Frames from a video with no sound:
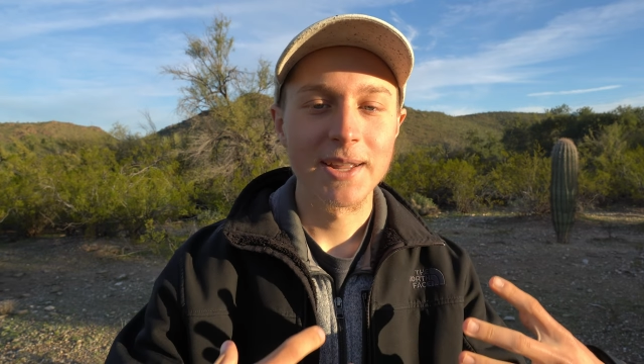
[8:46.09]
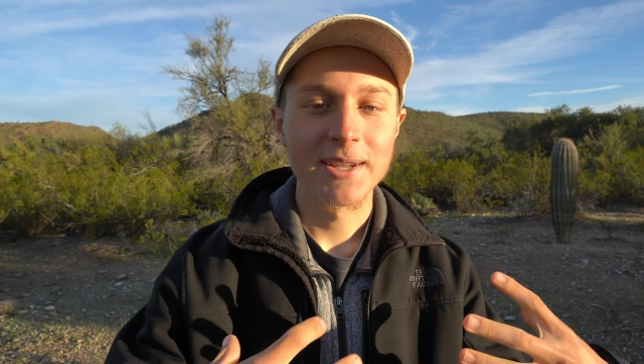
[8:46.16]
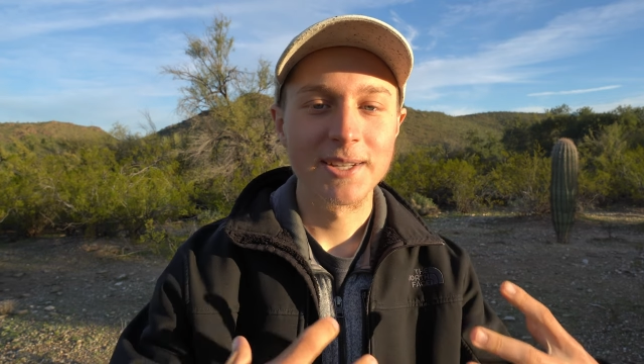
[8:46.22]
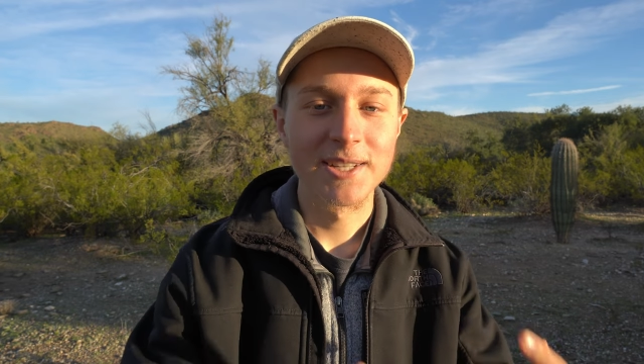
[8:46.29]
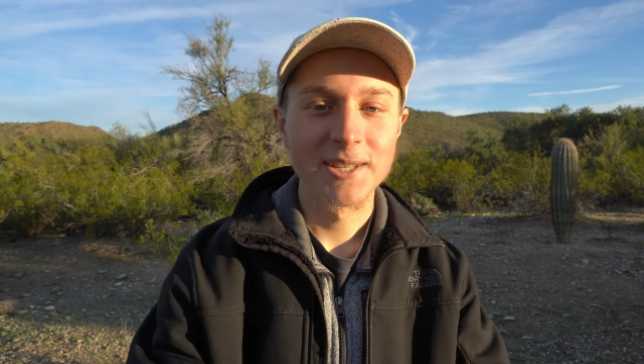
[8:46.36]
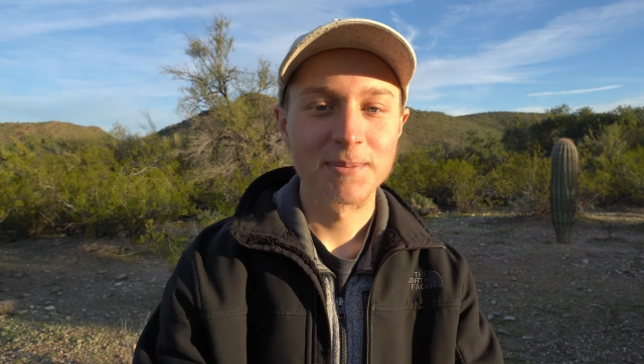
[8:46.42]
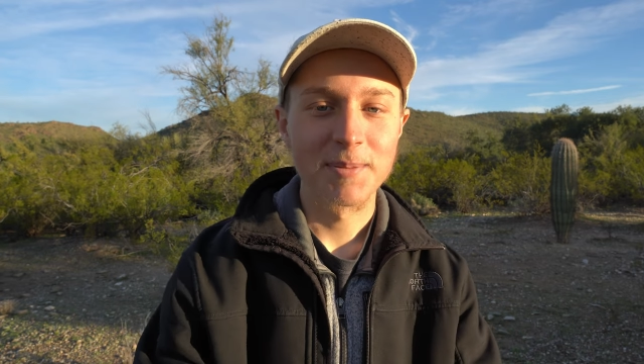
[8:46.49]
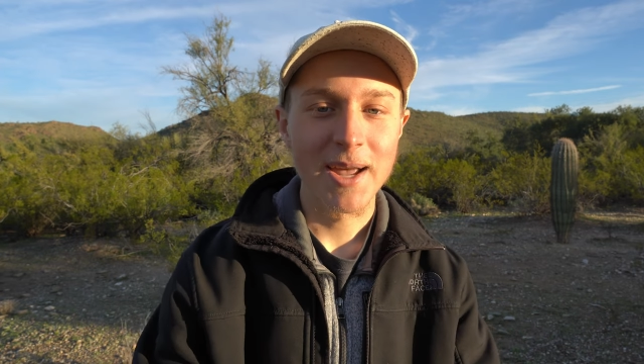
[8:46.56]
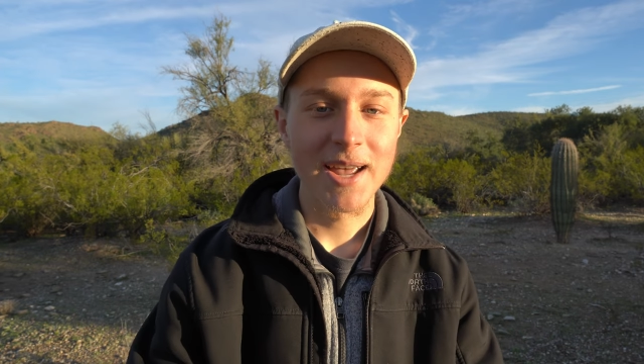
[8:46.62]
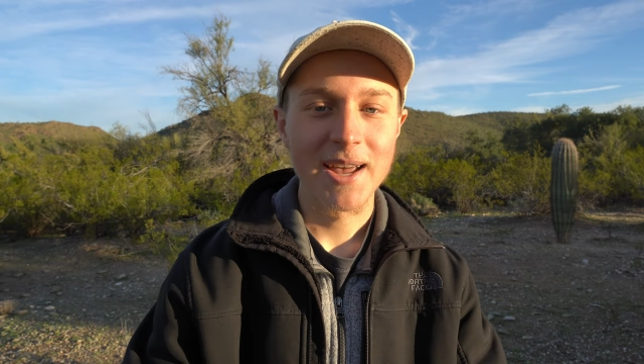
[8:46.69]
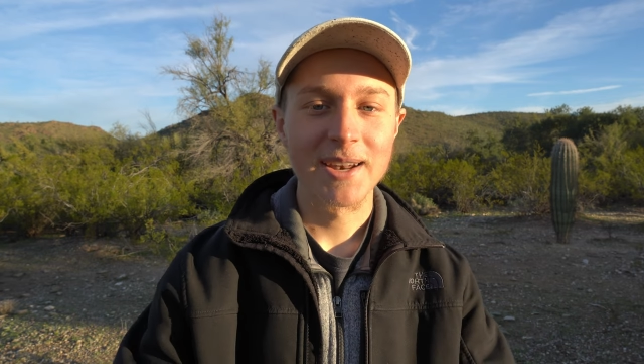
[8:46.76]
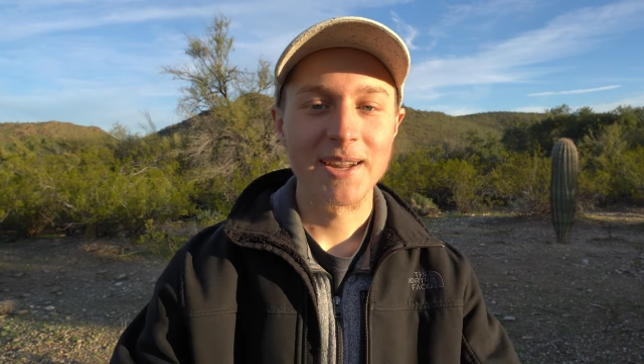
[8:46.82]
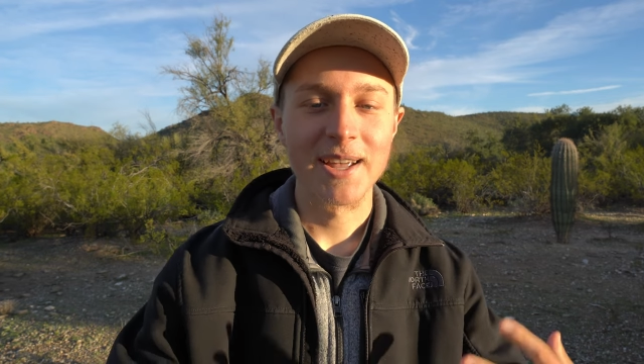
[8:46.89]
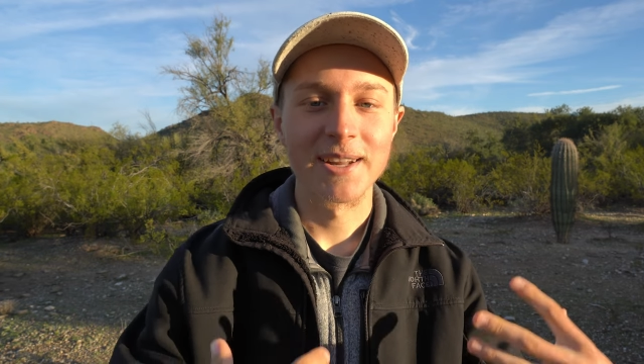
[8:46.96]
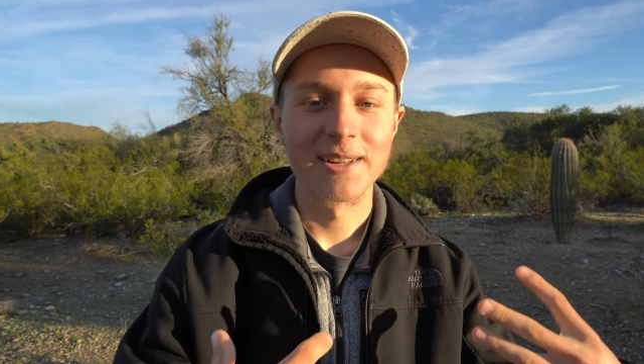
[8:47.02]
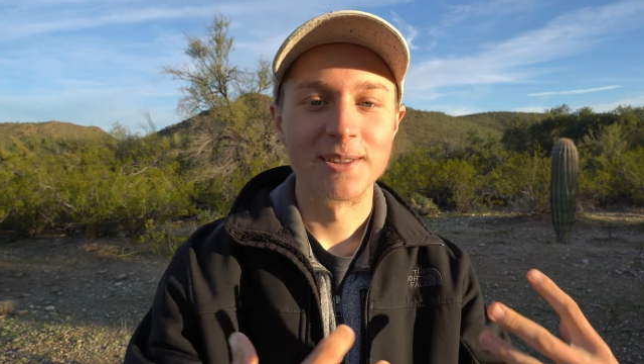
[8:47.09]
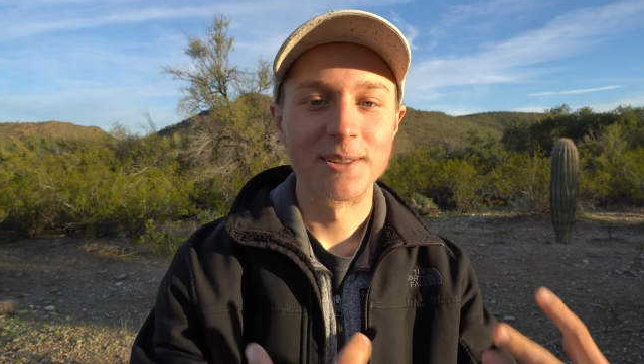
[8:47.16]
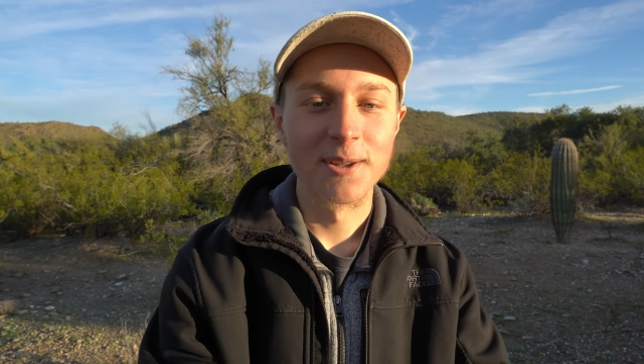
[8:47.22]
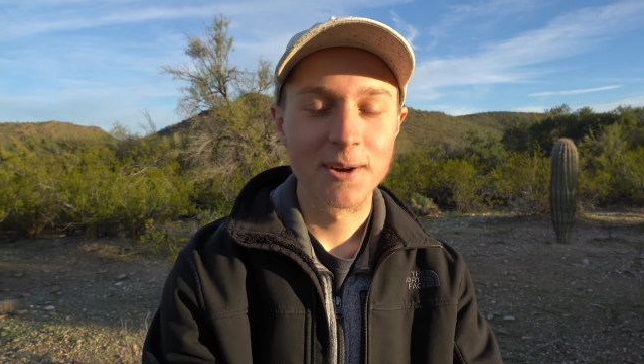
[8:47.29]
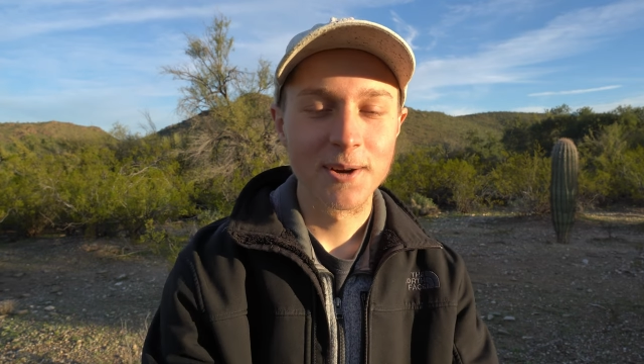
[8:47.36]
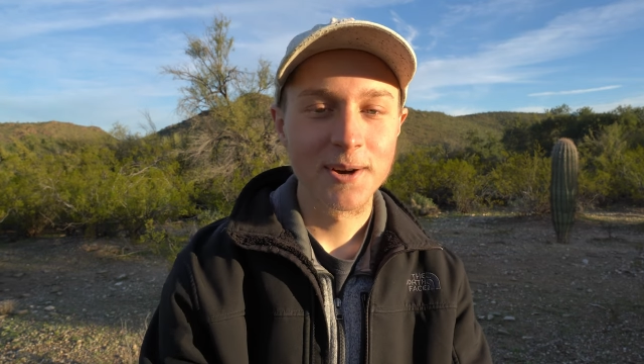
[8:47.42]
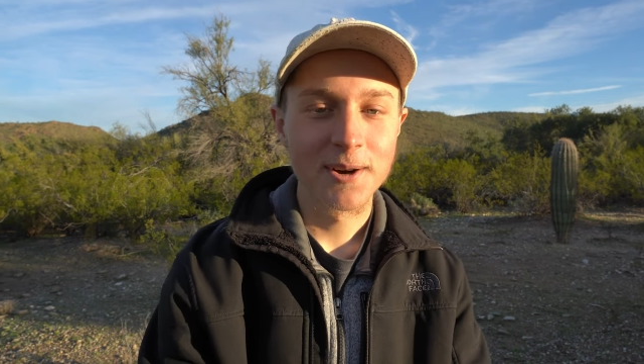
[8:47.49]
expand and
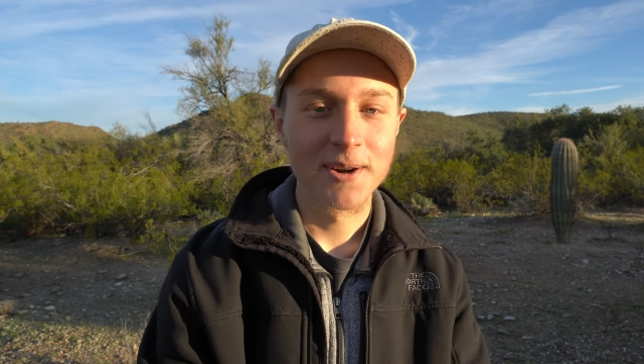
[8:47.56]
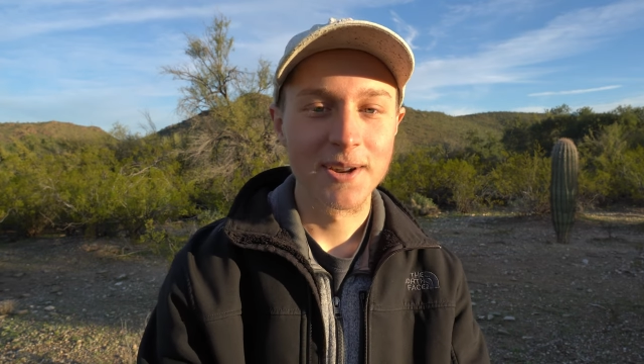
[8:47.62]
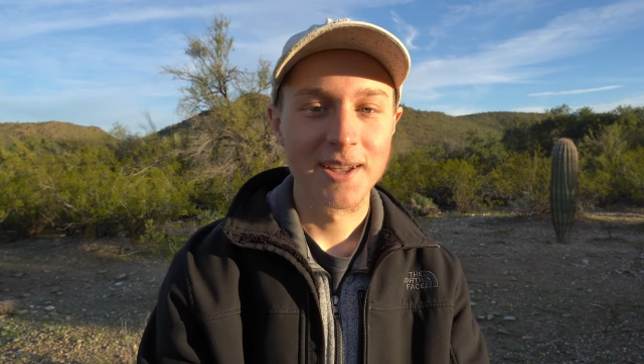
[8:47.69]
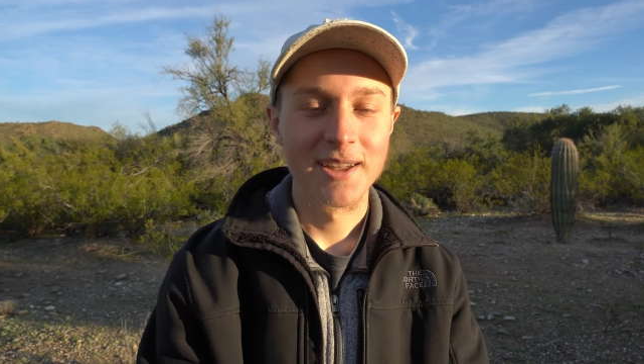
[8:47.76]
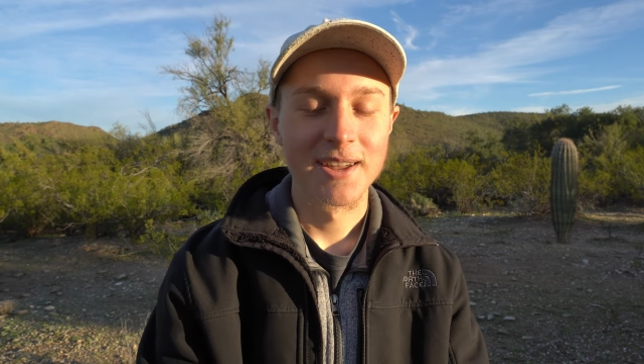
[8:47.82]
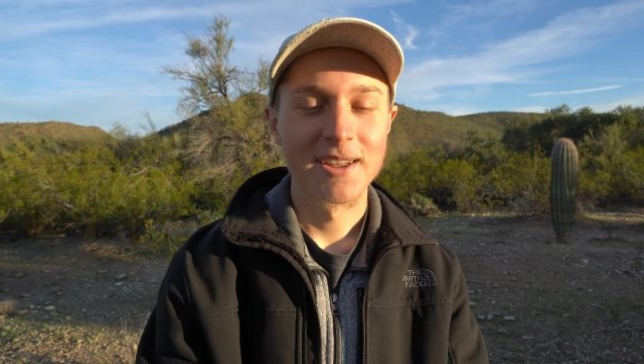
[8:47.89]
learn